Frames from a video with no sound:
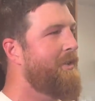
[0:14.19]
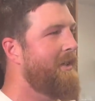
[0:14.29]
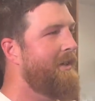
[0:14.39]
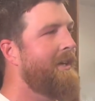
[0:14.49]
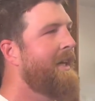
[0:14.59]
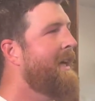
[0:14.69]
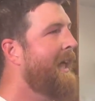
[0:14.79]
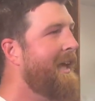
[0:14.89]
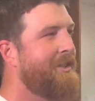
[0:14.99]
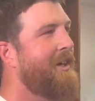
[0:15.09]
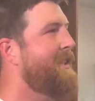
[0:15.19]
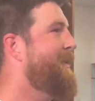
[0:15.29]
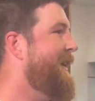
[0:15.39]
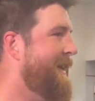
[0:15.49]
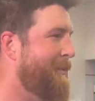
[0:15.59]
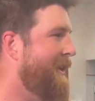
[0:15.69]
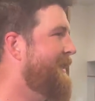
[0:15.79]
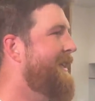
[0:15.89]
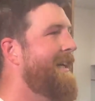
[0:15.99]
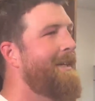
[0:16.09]
So he talked about him all the
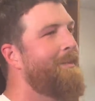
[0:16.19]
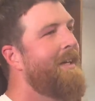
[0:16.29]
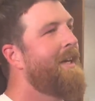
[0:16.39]
time.